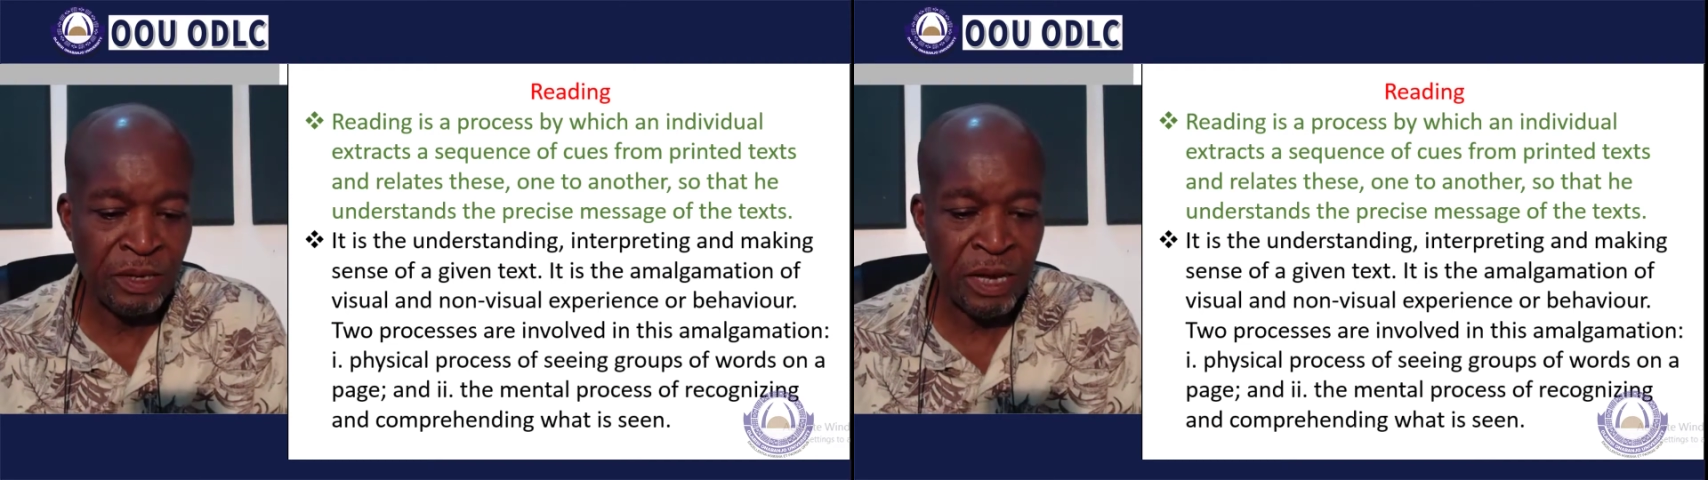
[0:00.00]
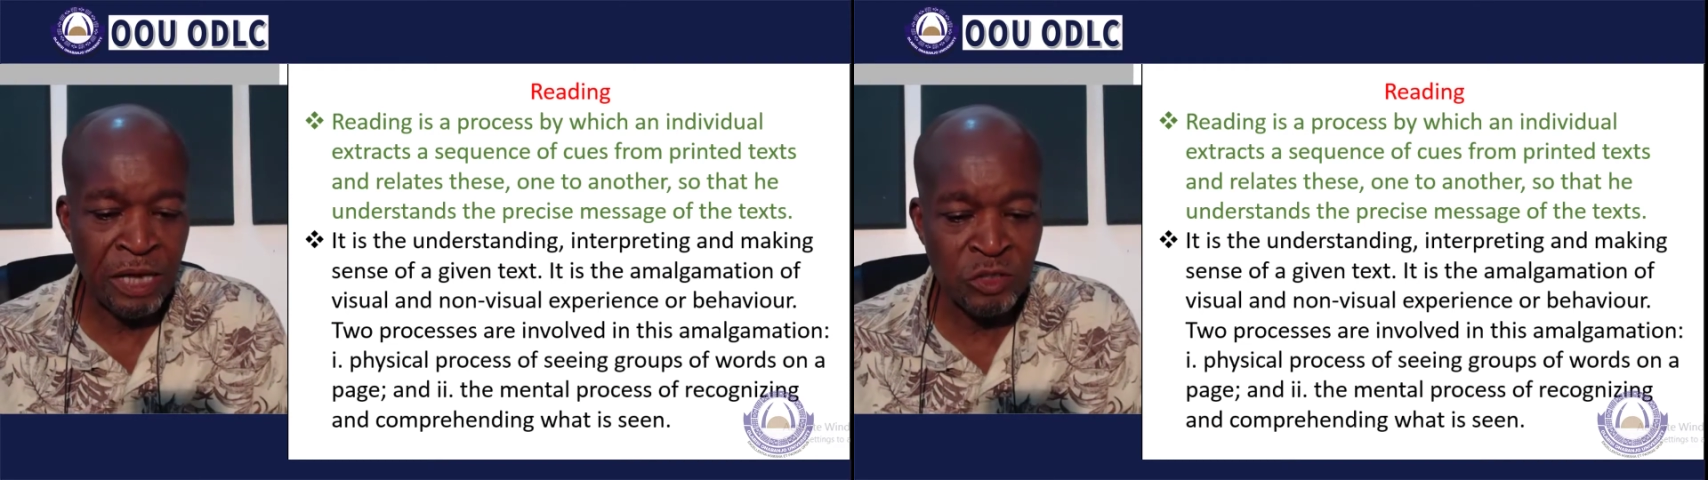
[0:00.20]

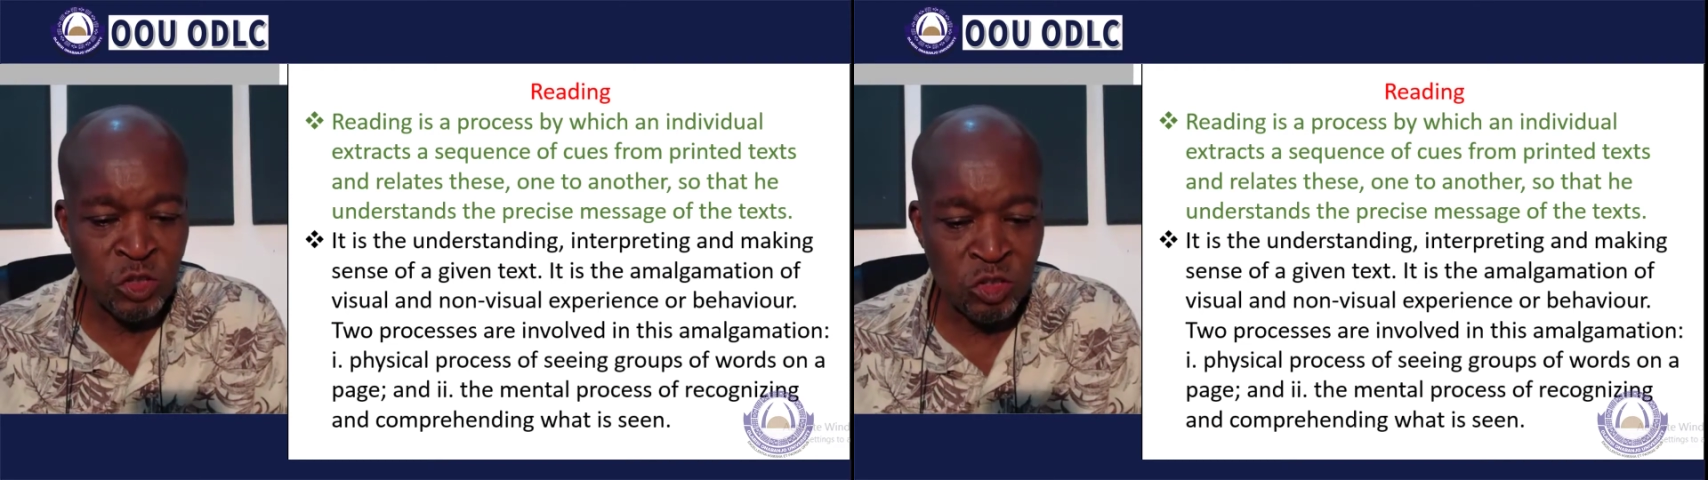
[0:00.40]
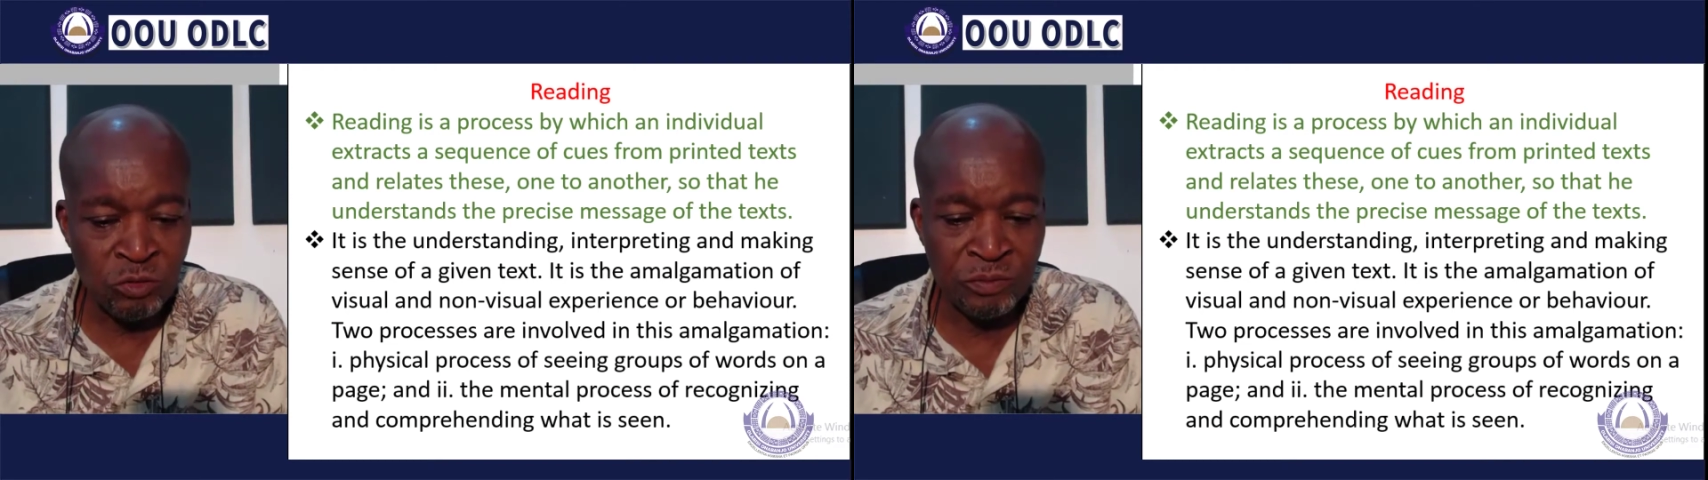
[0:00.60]
And
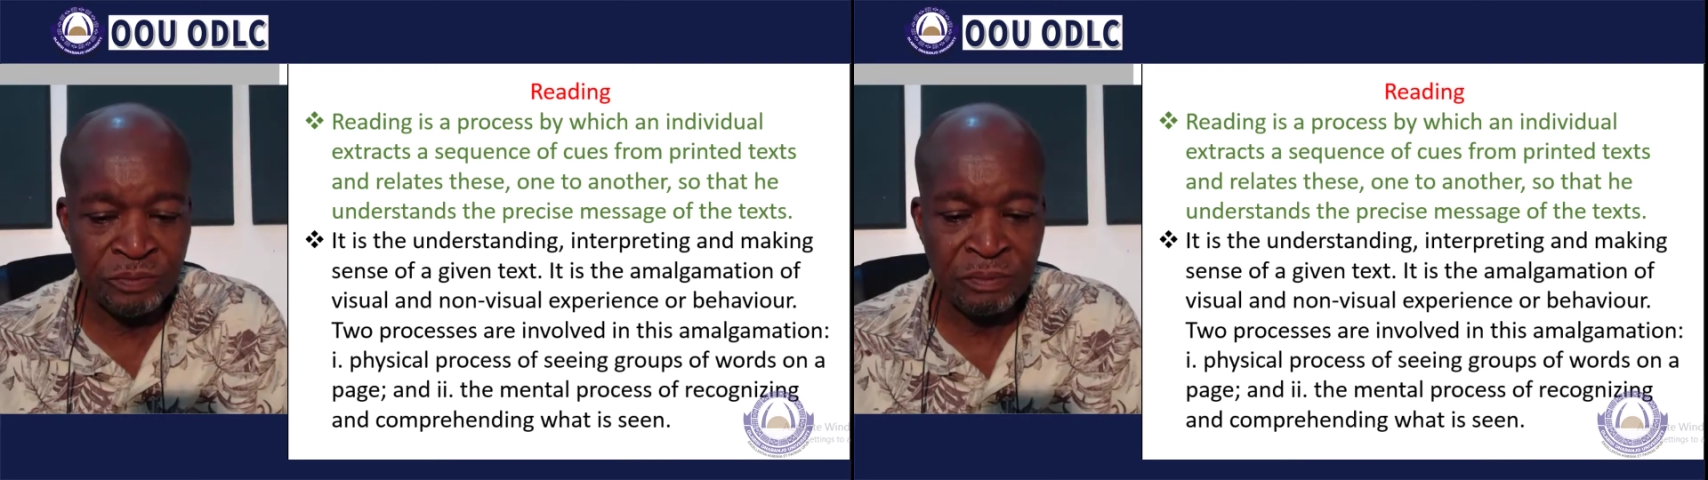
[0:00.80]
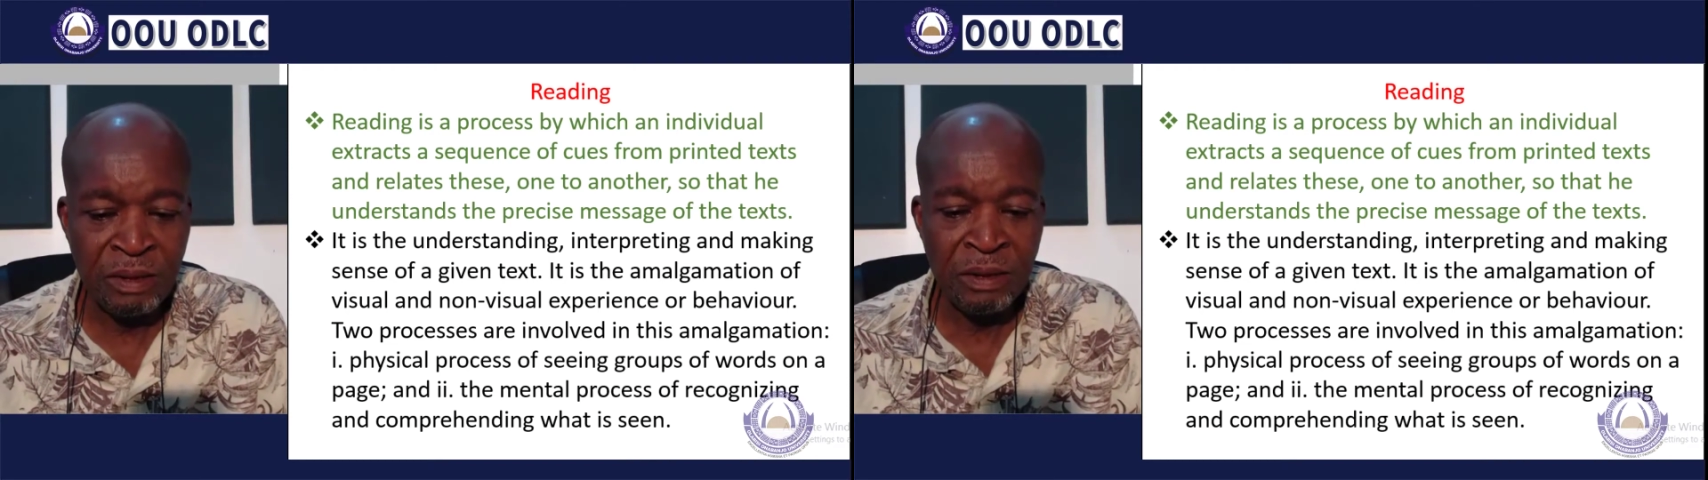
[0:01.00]

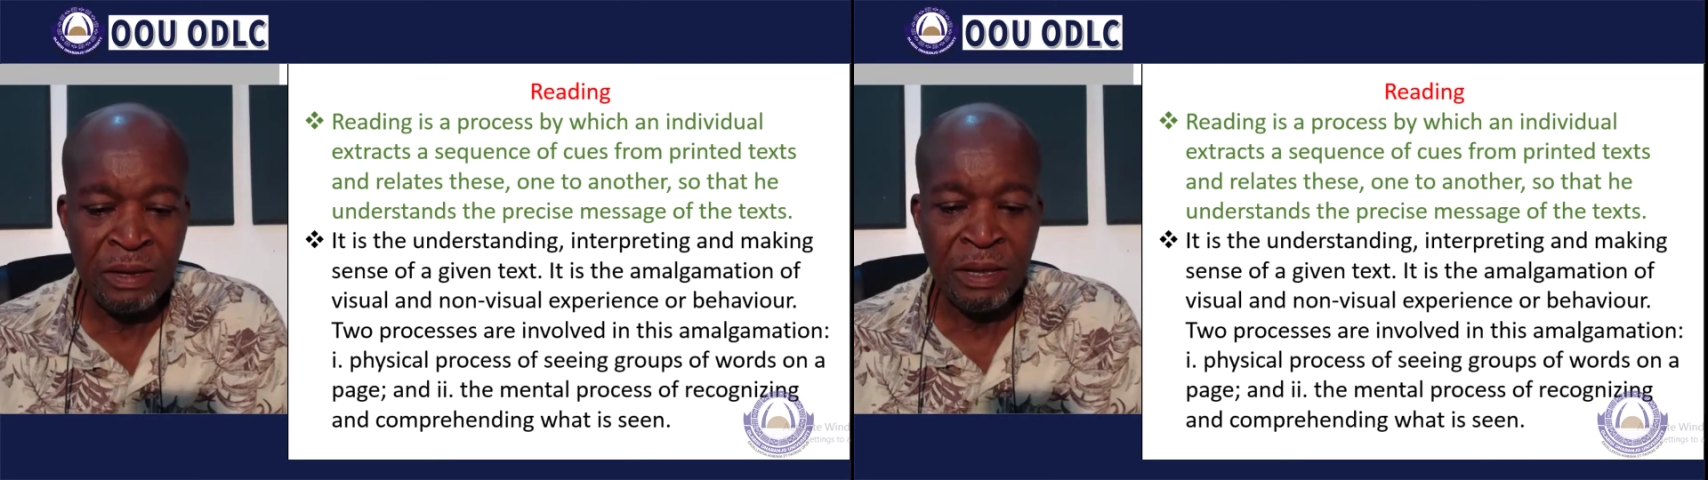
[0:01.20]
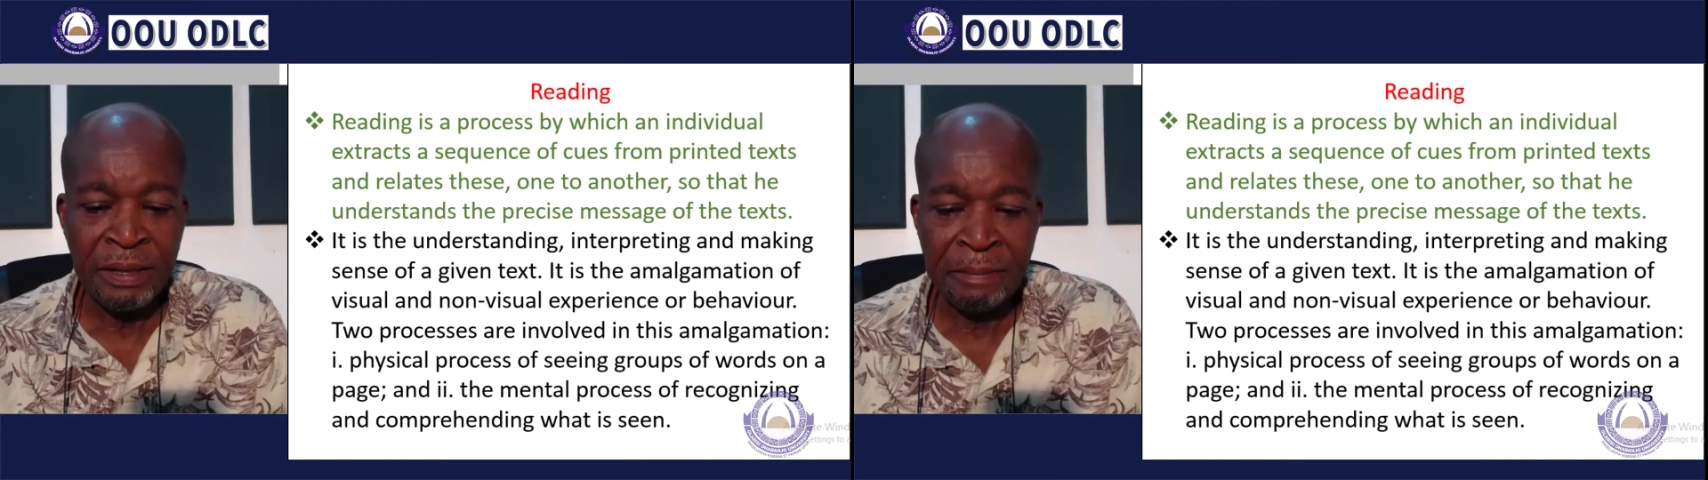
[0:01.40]
2.
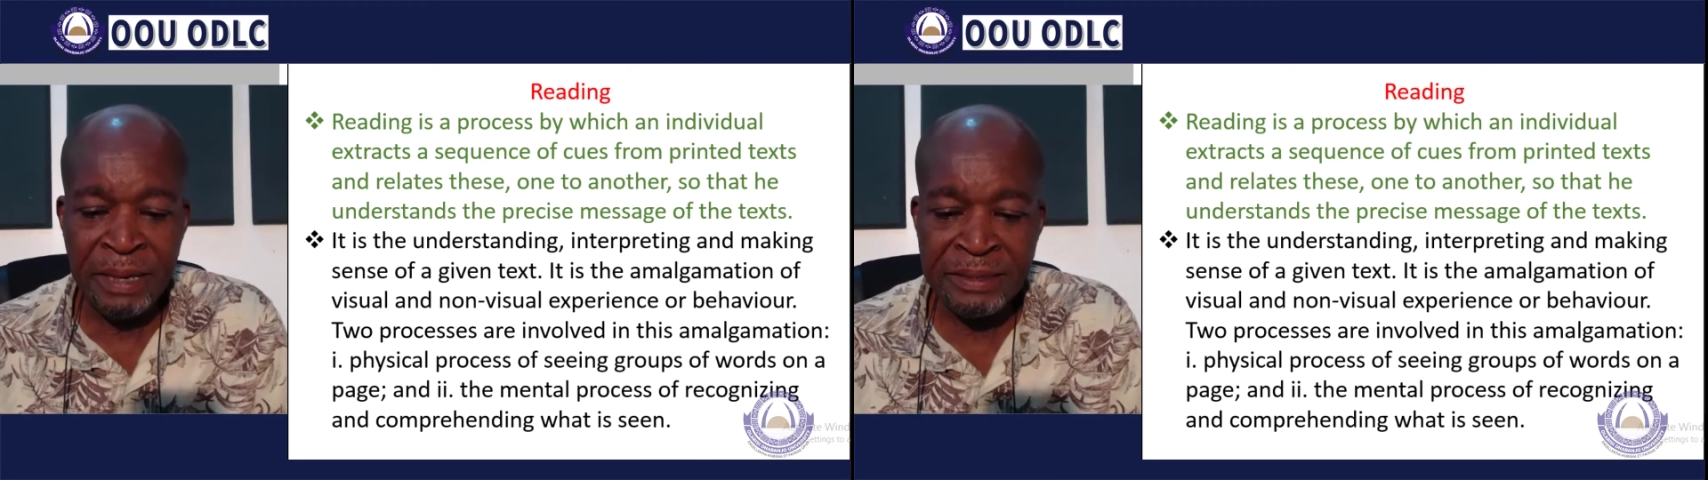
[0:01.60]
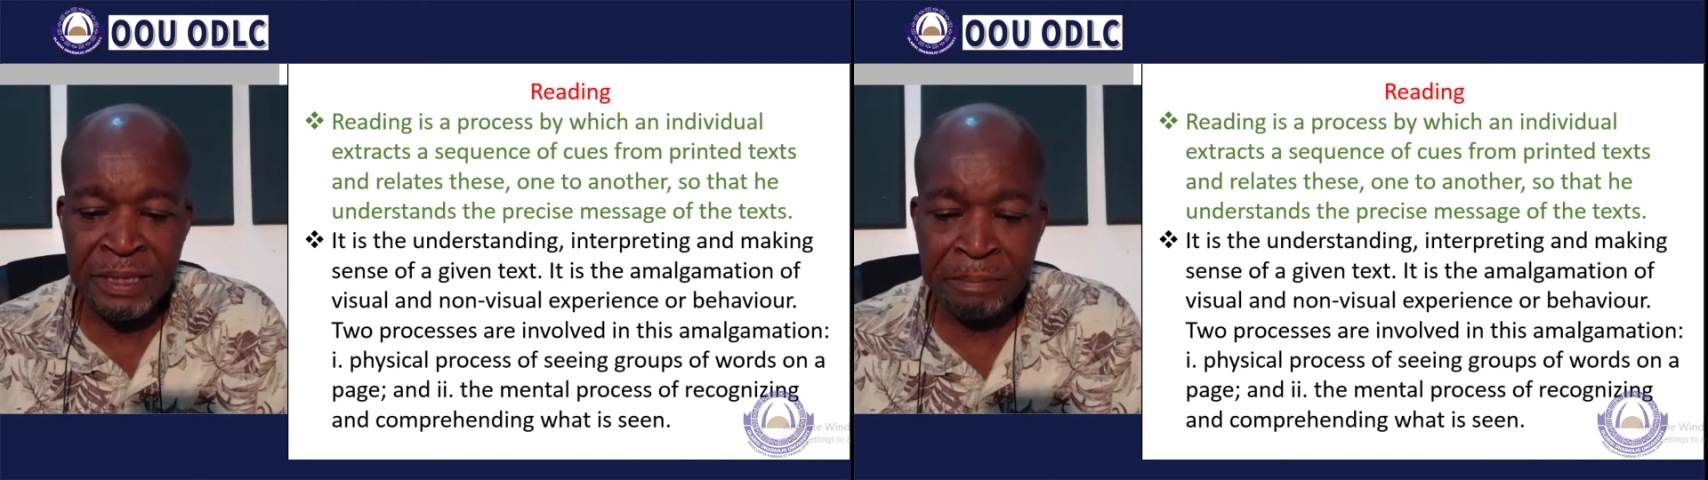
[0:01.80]
The
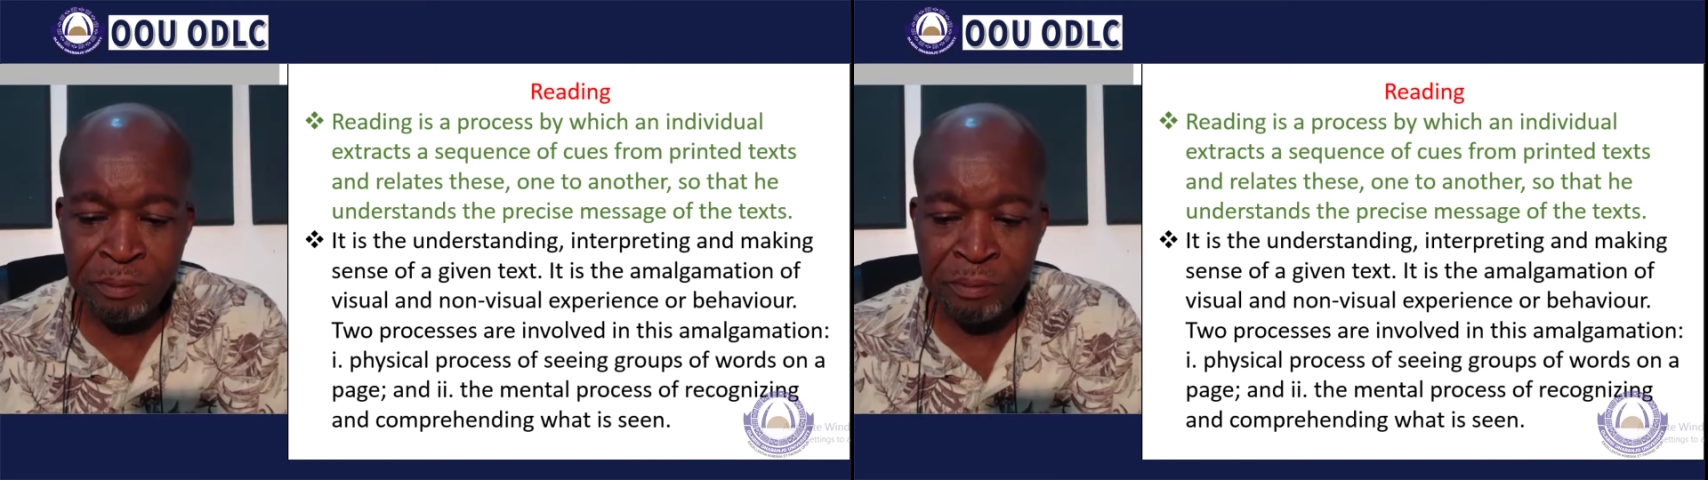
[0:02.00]
mental